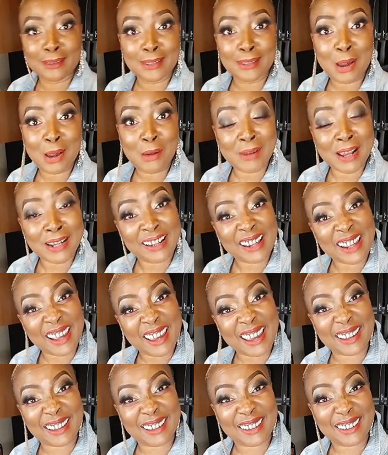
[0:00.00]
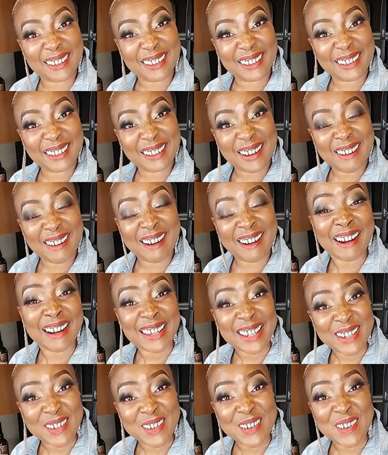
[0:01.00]
y'all ready to eat? Are
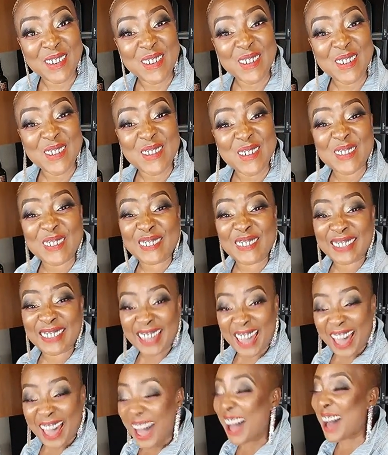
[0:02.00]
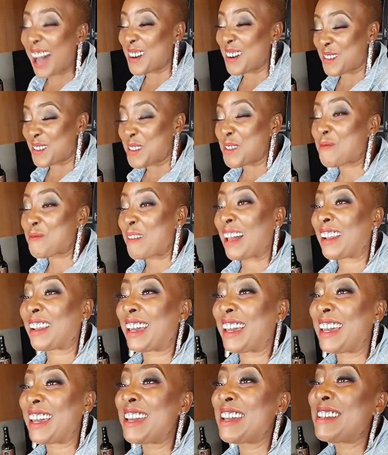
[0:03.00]
you? Yeah, we about
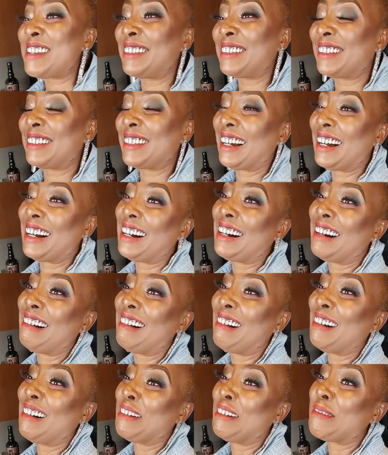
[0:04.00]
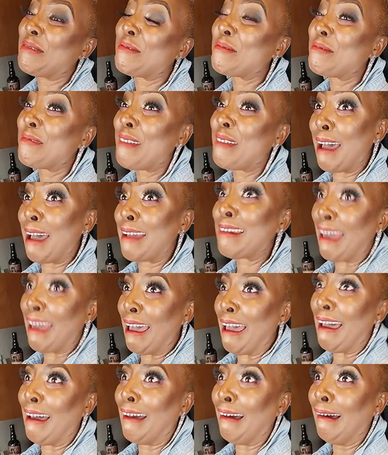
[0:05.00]
to eat. Uh, right
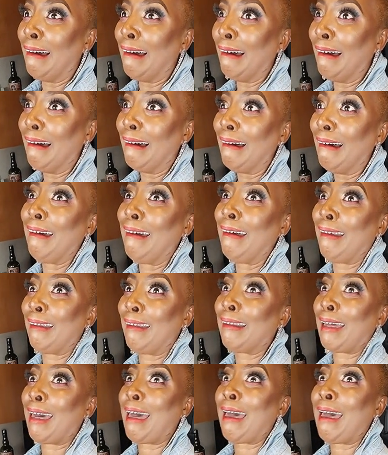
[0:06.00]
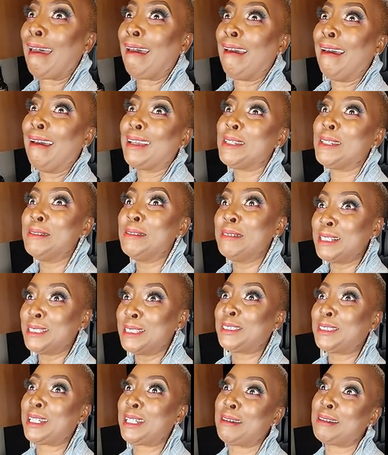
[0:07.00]
now. Okay, you need to
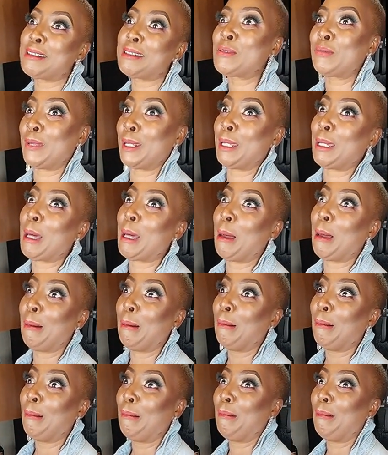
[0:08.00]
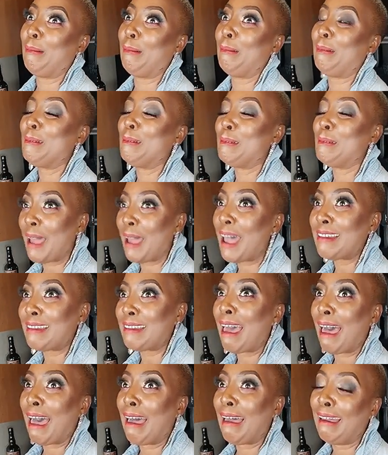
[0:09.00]
share this video right
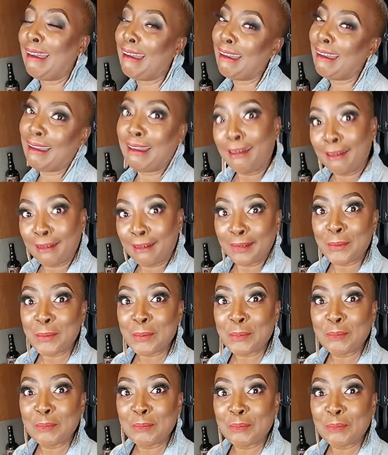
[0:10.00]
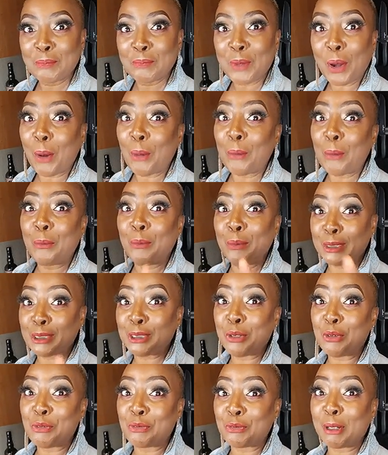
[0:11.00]
now with
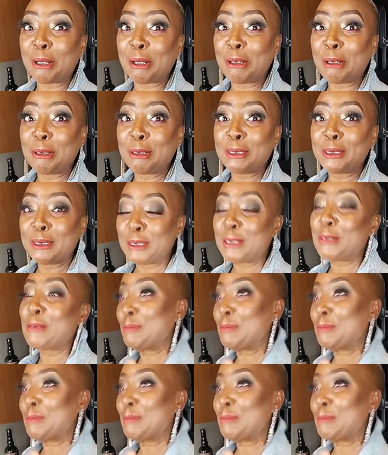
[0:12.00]
your friends.